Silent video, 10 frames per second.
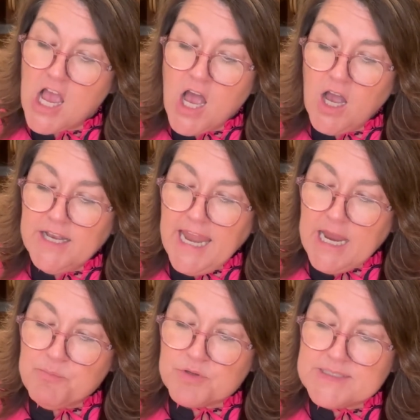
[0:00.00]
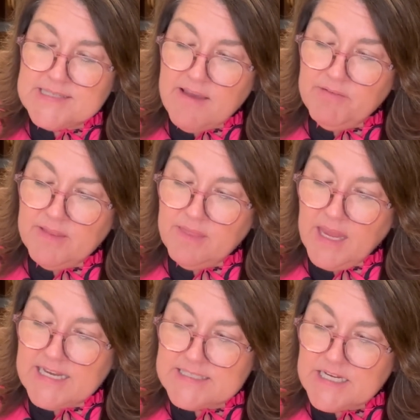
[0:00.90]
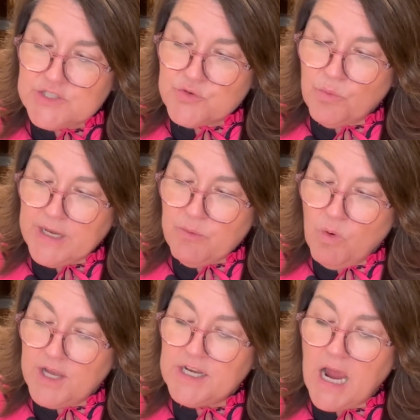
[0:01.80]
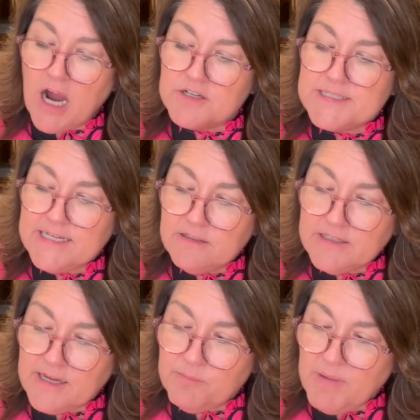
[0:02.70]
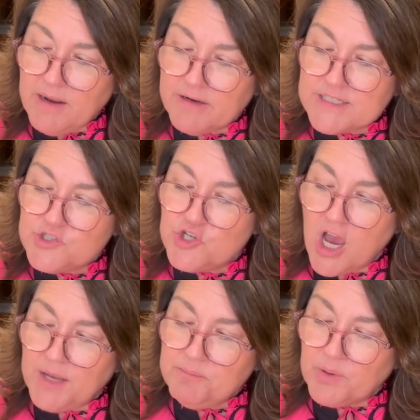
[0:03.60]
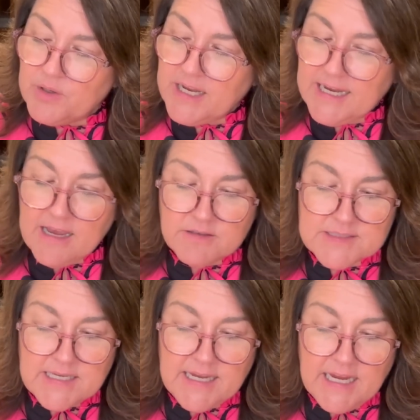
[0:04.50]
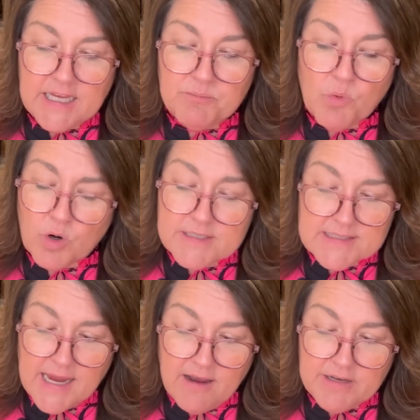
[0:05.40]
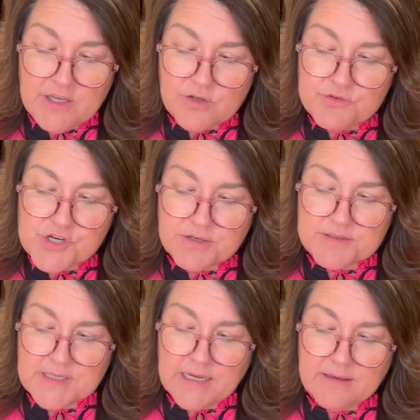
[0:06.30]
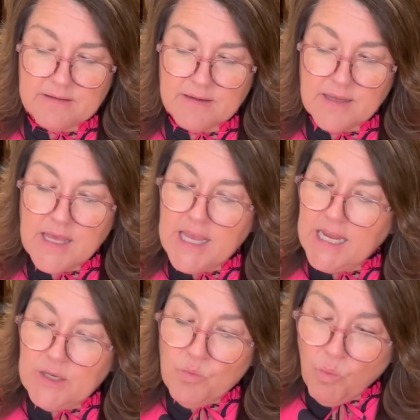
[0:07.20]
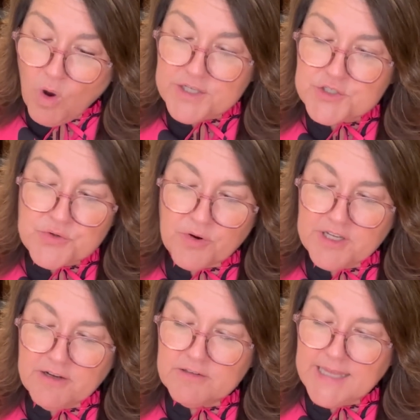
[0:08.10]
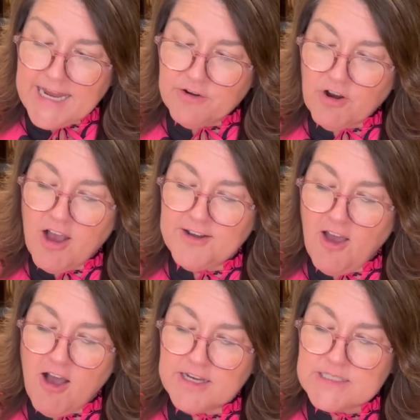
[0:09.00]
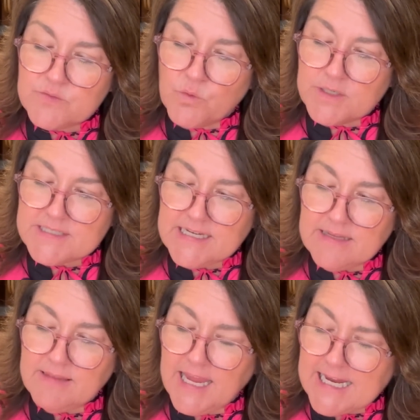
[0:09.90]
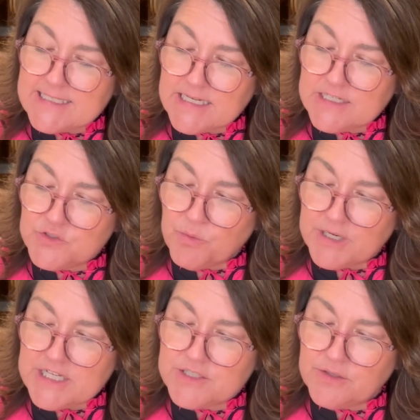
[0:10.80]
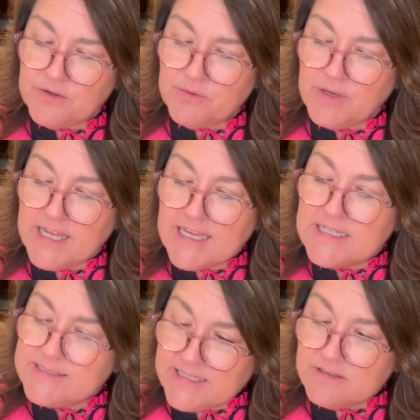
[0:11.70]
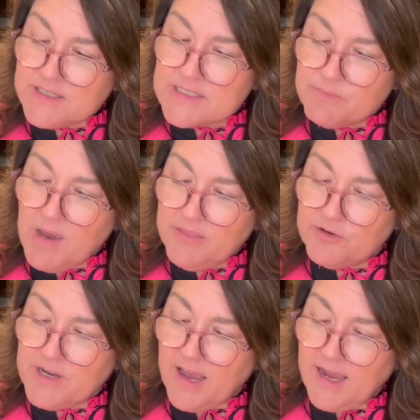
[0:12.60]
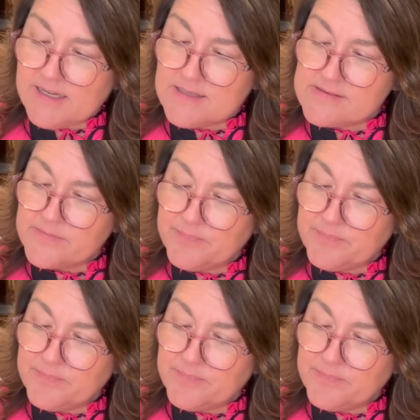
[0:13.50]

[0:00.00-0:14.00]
On April 7th, 1821, our Delia marries John Burnett Kelsey in Morris County, New Jersey. And 1 short year later, on August 14th, 1822, Delia's mother dies.